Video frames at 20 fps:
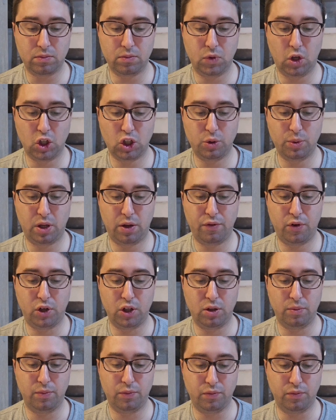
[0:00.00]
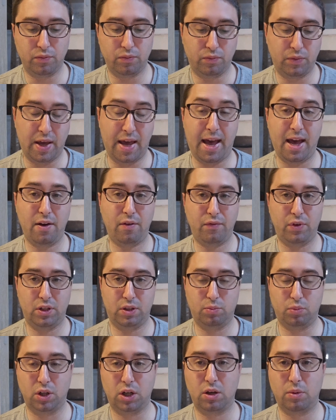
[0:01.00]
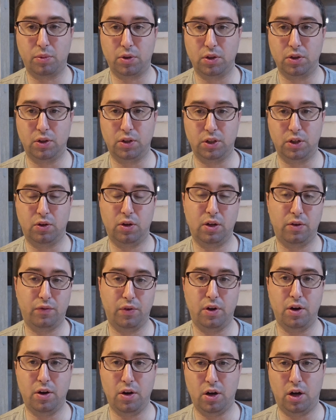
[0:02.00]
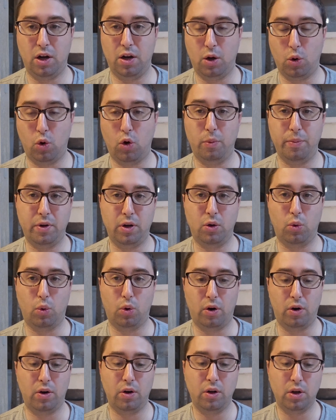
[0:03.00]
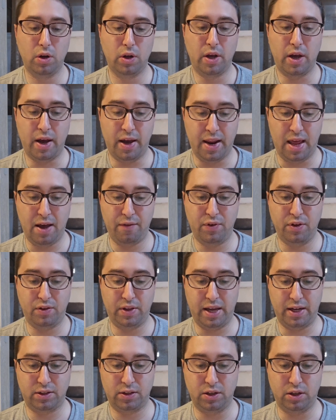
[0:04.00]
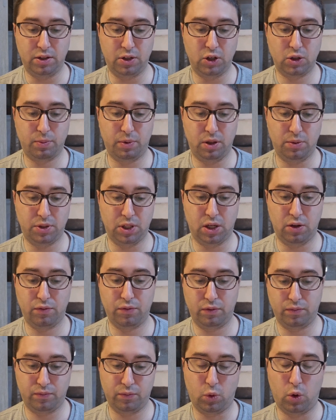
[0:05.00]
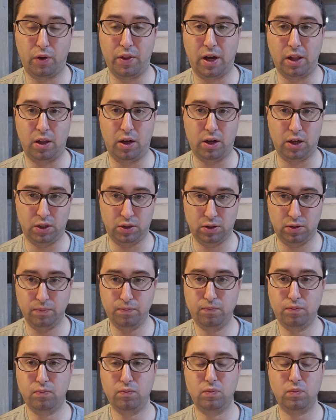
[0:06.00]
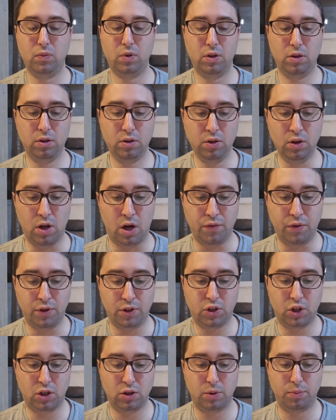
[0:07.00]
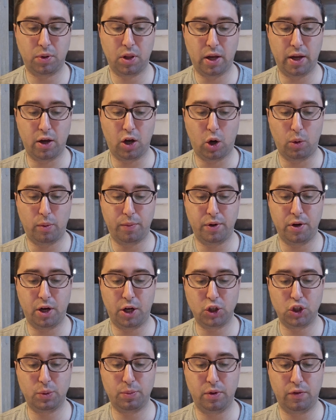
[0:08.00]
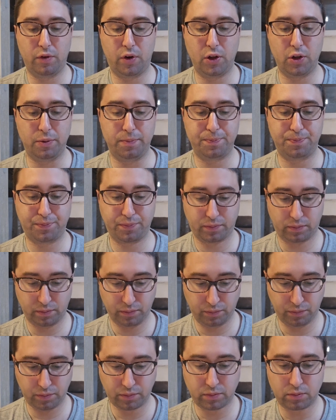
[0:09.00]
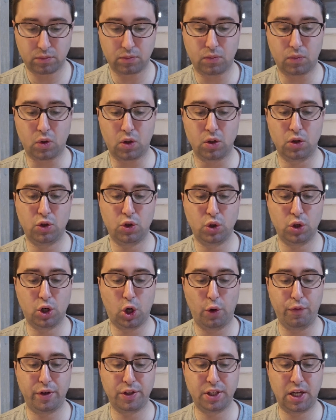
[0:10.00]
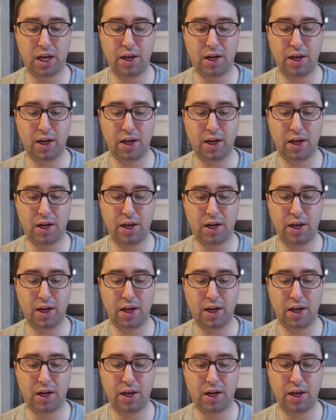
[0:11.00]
Nashim avodim they have it's applicable nazir if an, a woman or an evit takes a nazir upon himself. All the halachas on the nazir apply. Chomer nashim avodim. Shu kovas